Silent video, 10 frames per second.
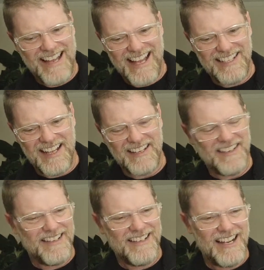It's like,
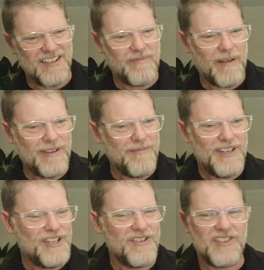I could probably be
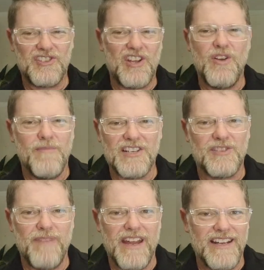doing so
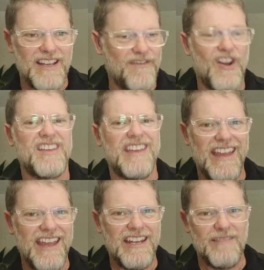much better if I
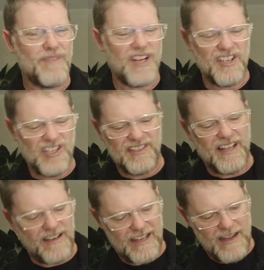cared, but I just
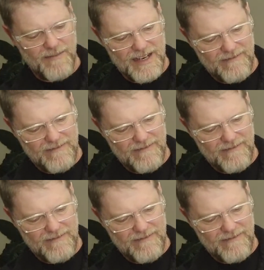don't care.